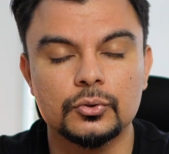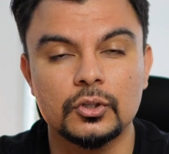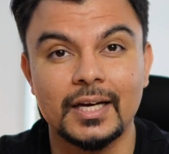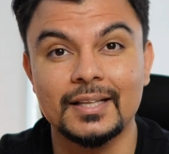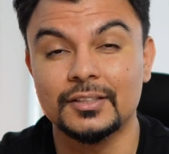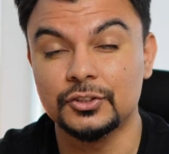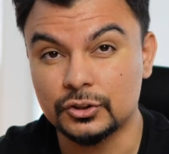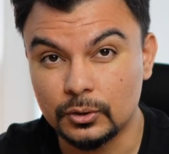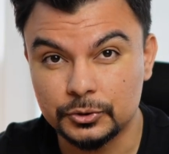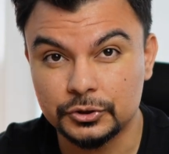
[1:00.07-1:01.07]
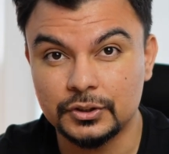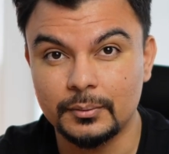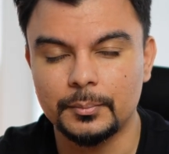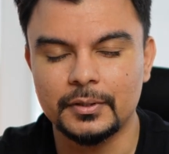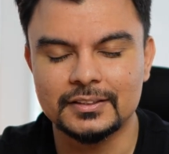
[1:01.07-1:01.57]
look at the disclosure
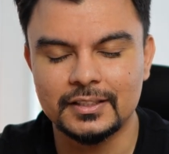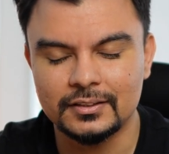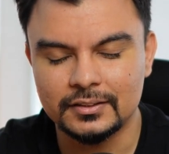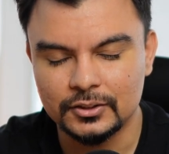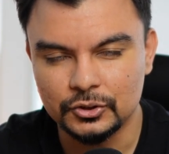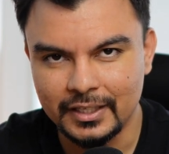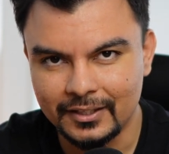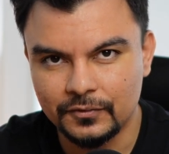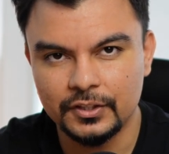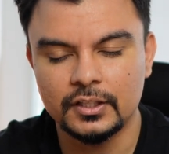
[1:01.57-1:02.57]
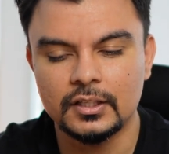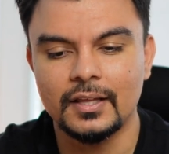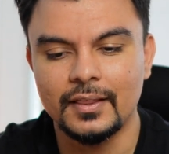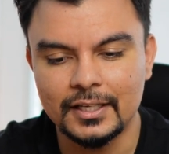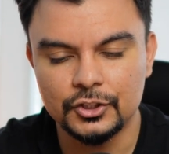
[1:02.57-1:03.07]
statement, because it'll tell you everything
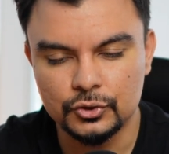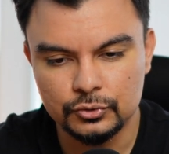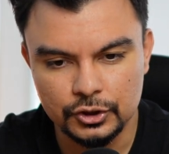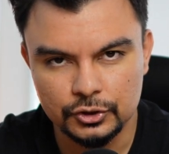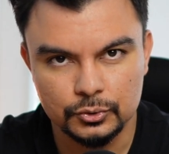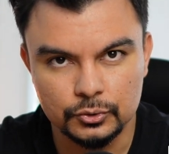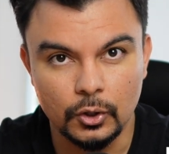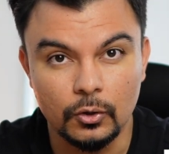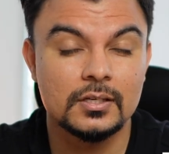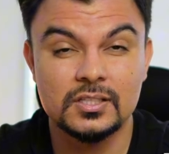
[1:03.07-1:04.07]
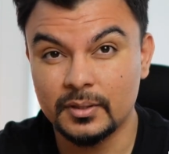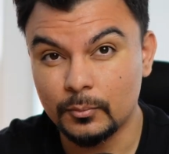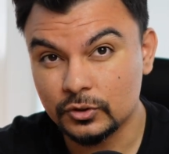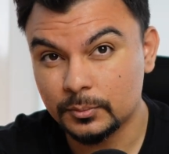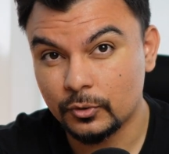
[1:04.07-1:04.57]
that you need to know. Some of the
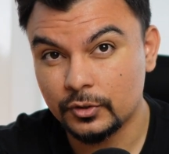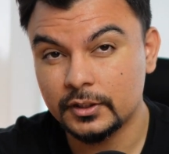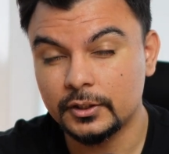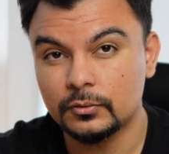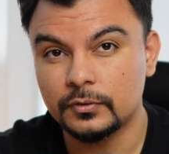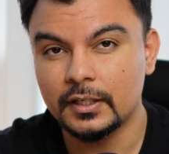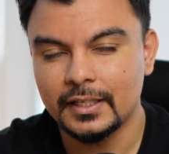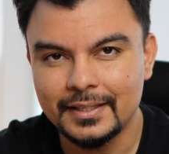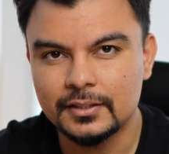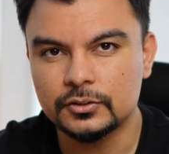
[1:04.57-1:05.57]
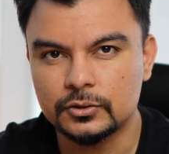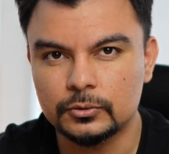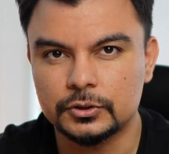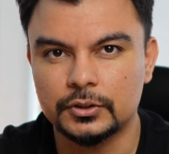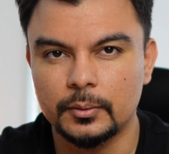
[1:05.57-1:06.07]
most important thing that you'll find in the
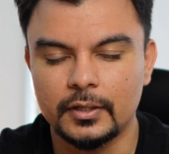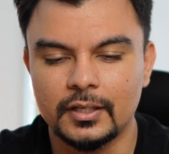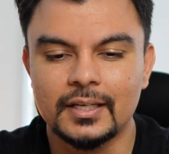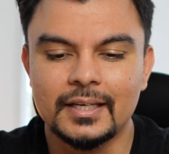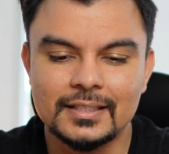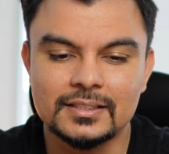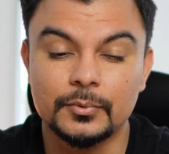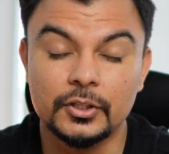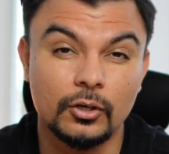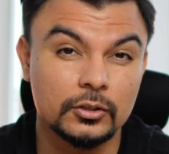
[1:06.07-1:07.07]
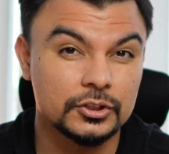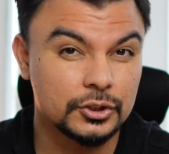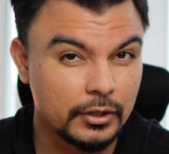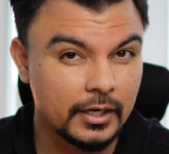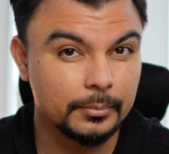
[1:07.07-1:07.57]
disclosure statement is something called a
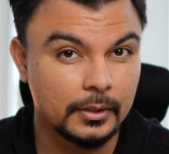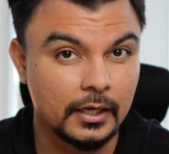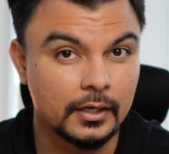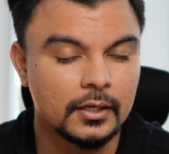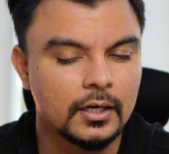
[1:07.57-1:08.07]
strata plan.